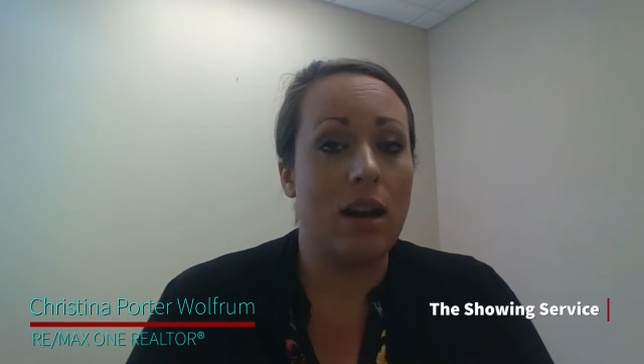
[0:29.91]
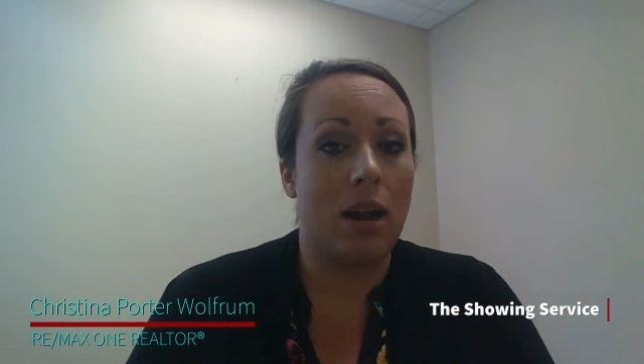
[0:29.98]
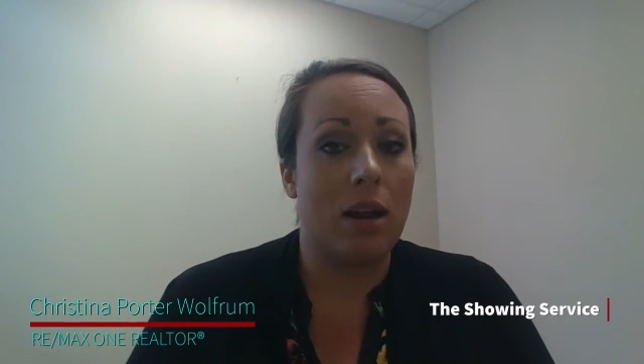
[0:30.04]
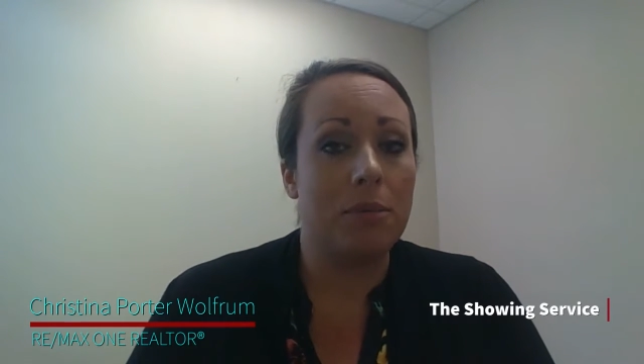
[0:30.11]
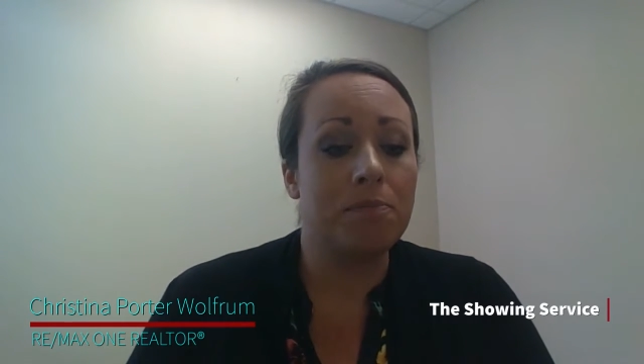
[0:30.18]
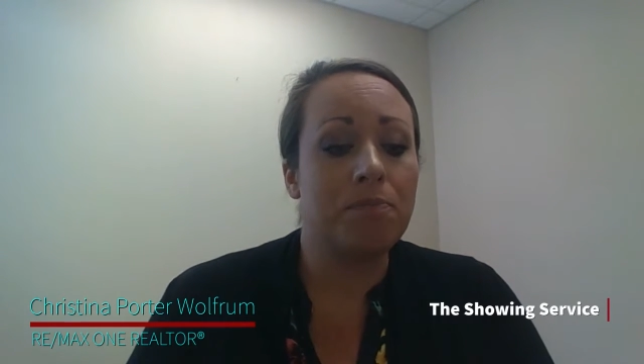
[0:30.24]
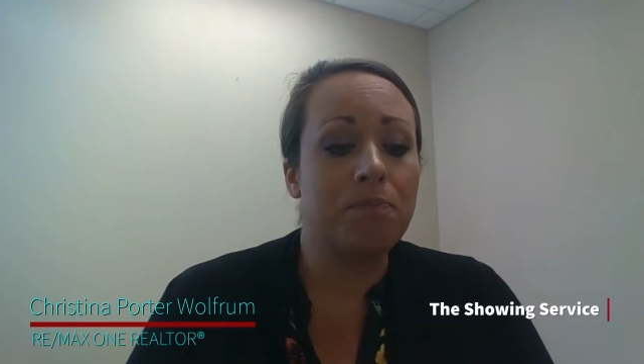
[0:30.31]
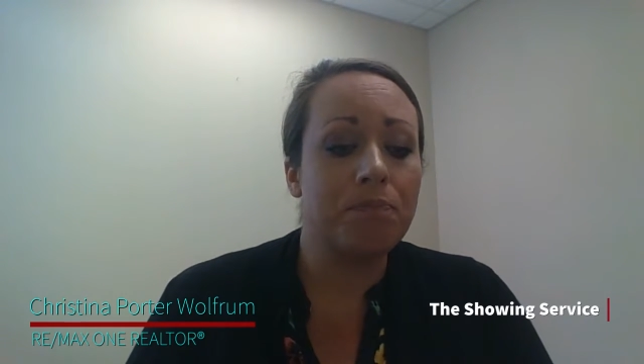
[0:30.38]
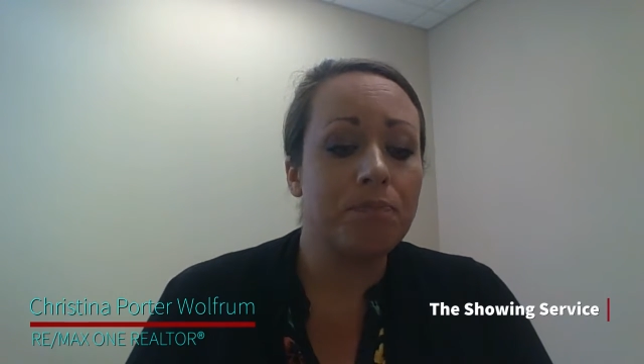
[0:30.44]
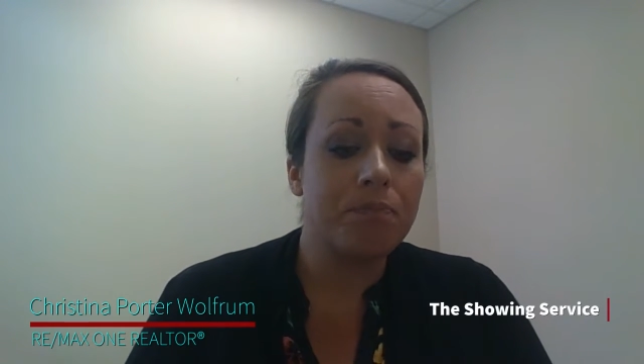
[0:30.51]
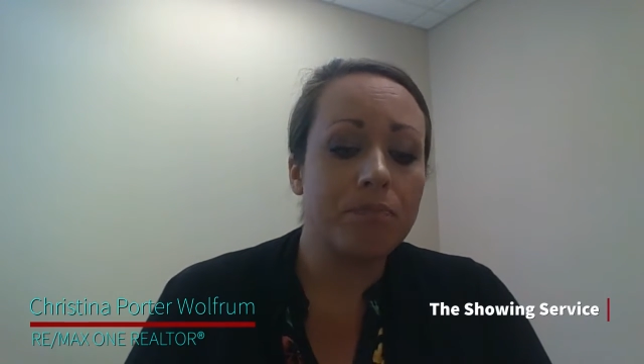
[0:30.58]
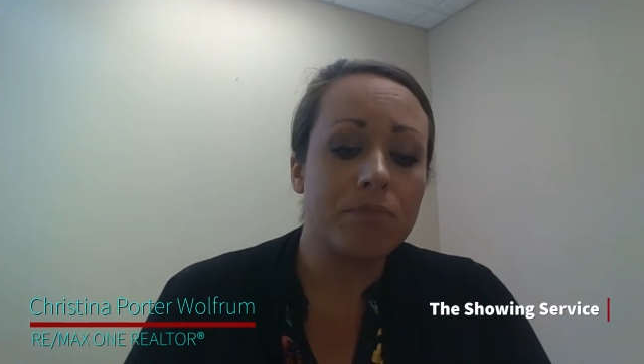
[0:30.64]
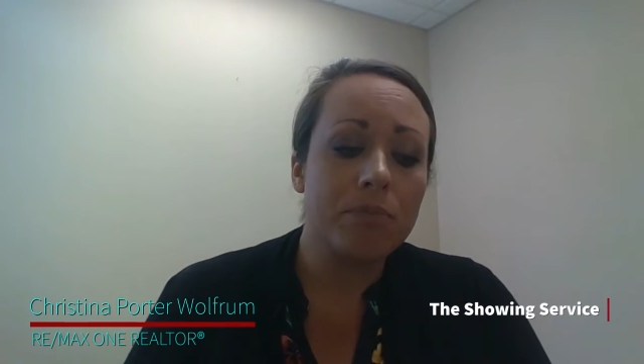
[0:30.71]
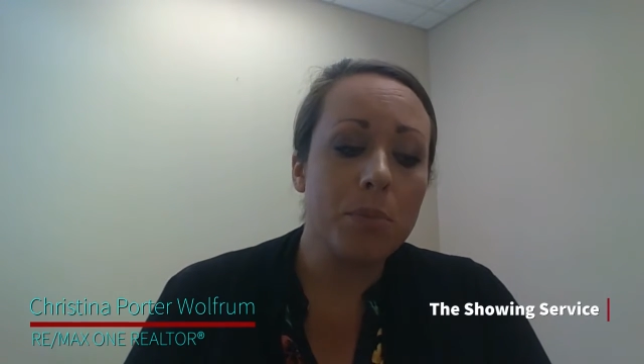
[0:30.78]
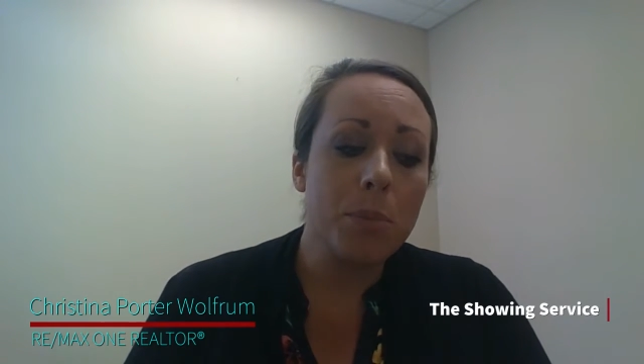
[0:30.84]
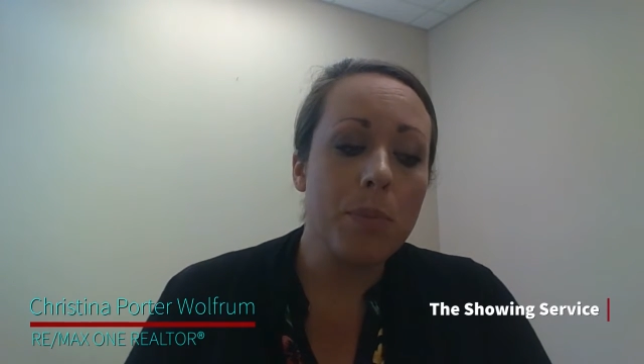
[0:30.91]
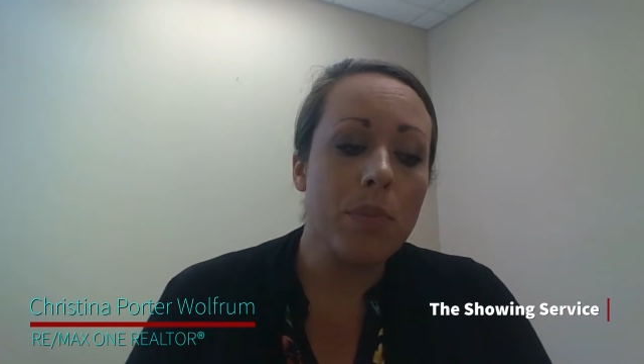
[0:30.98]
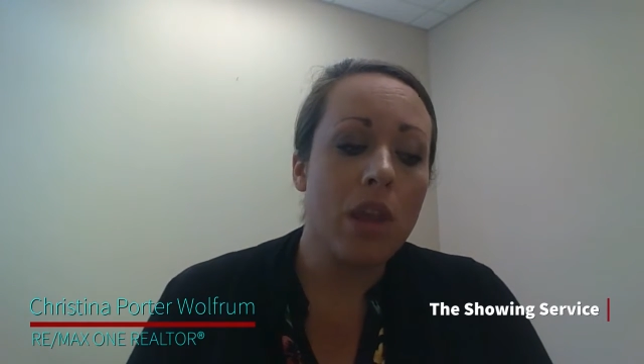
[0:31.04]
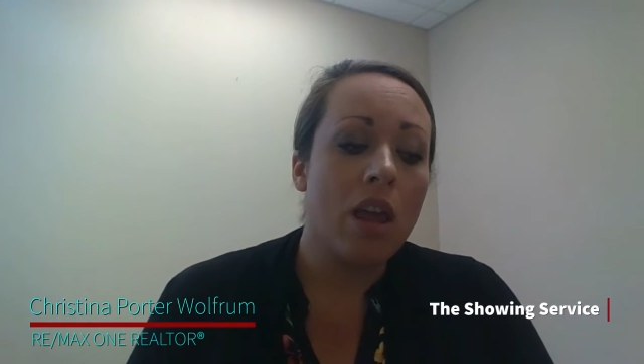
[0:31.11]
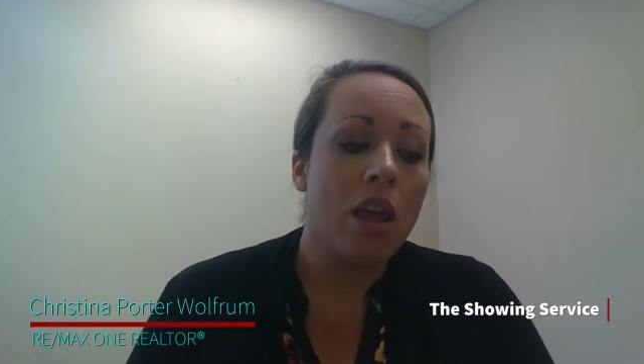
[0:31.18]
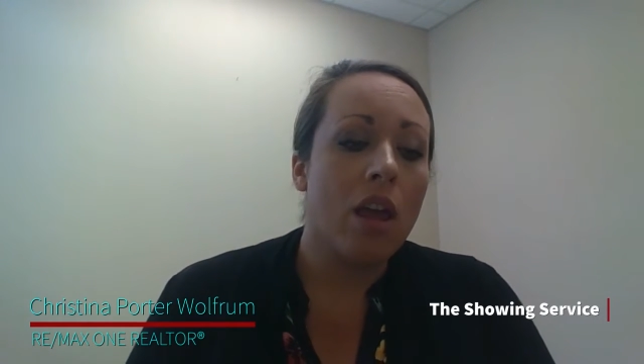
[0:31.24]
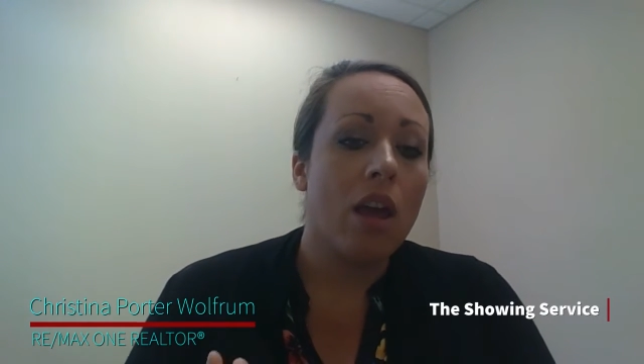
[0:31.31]
up,
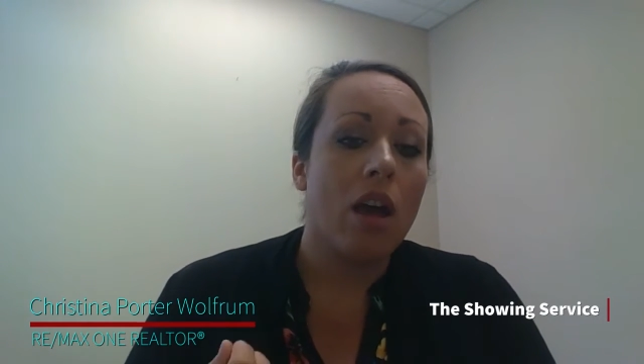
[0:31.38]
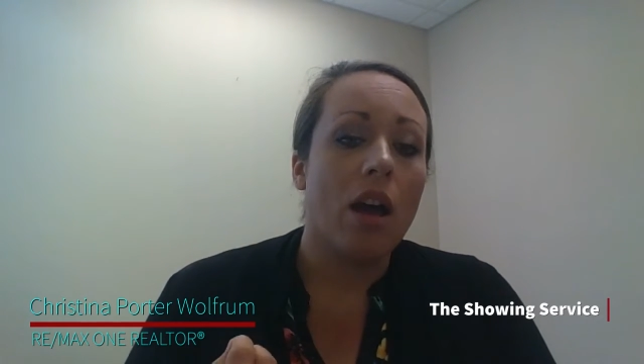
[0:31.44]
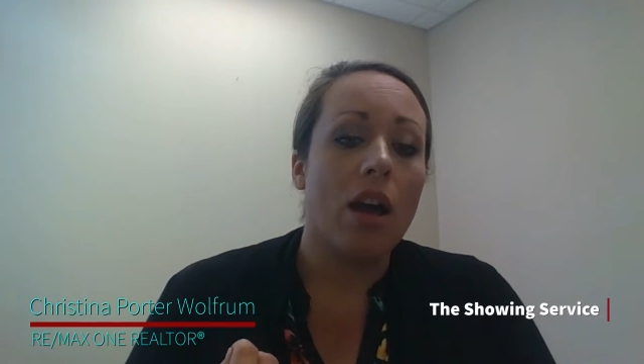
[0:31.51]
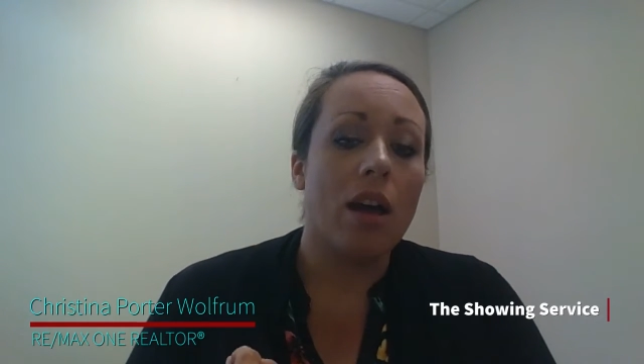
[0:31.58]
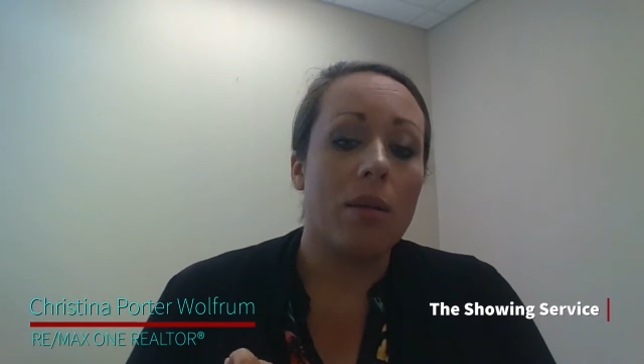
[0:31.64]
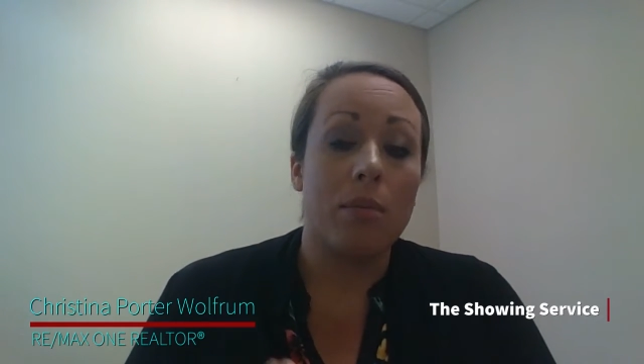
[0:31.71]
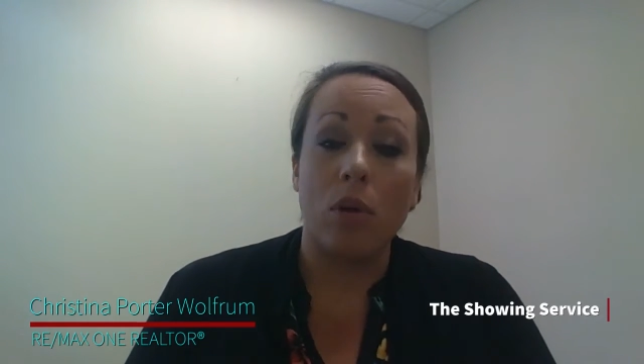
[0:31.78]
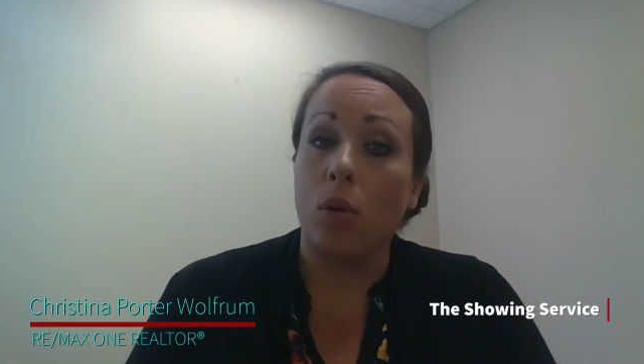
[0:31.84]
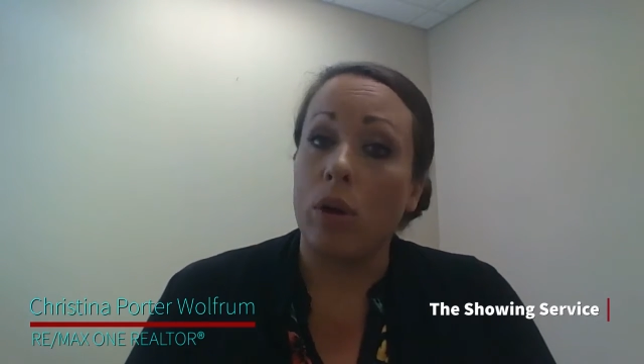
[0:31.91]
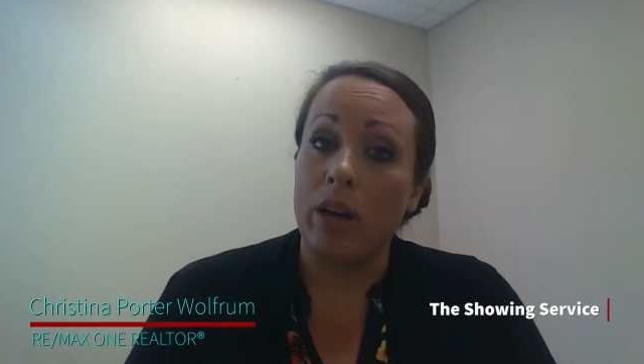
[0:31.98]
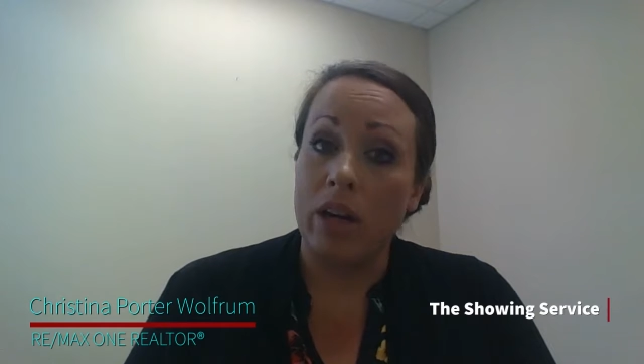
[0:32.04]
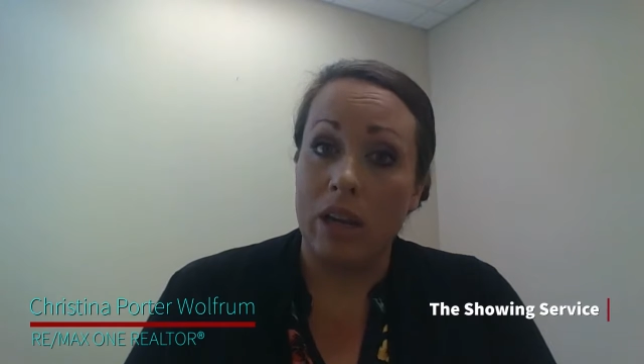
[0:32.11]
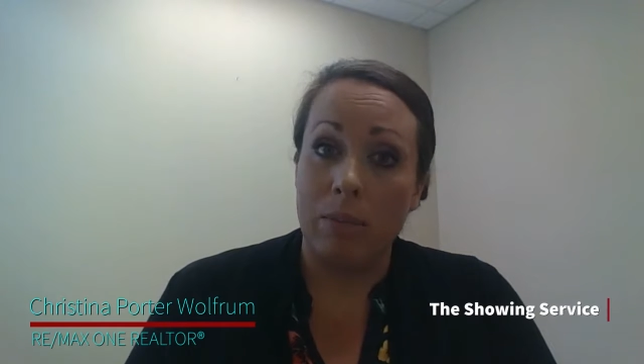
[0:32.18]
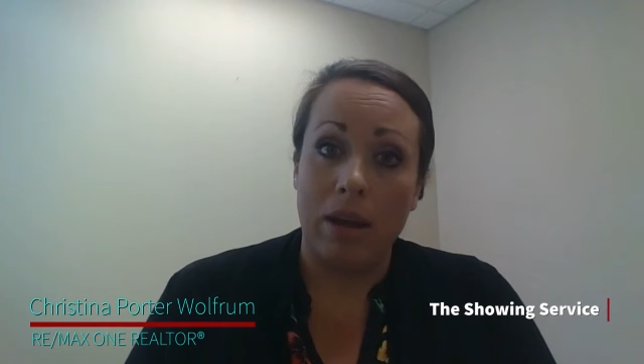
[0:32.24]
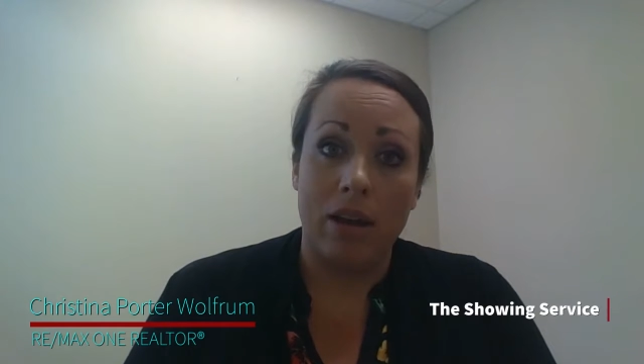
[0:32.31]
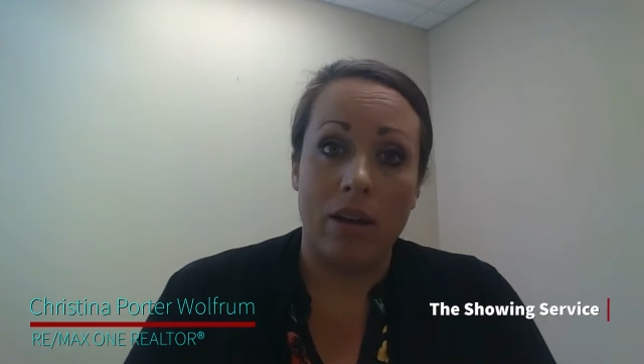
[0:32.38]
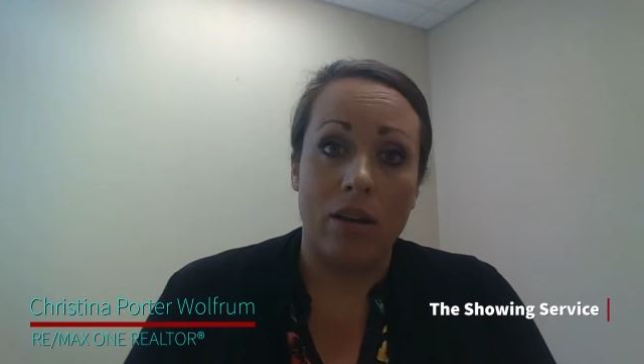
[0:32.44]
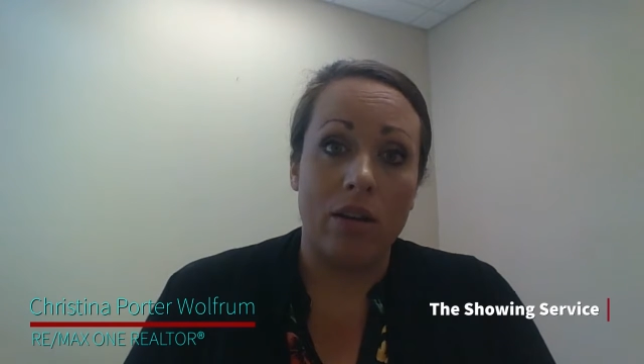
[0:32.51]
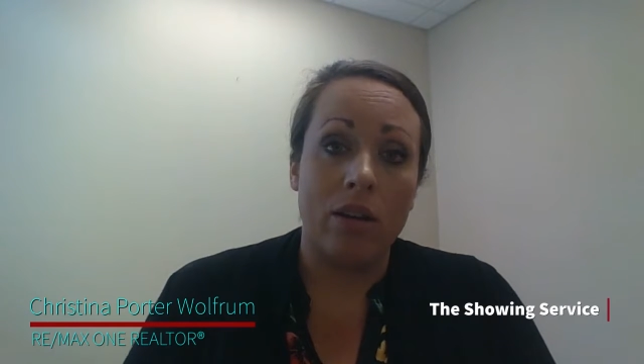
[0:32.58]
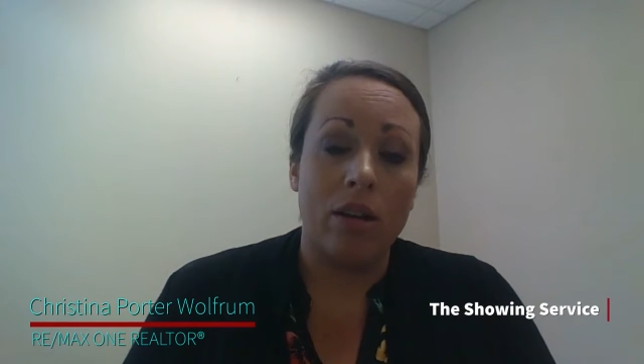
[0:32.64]
or an email,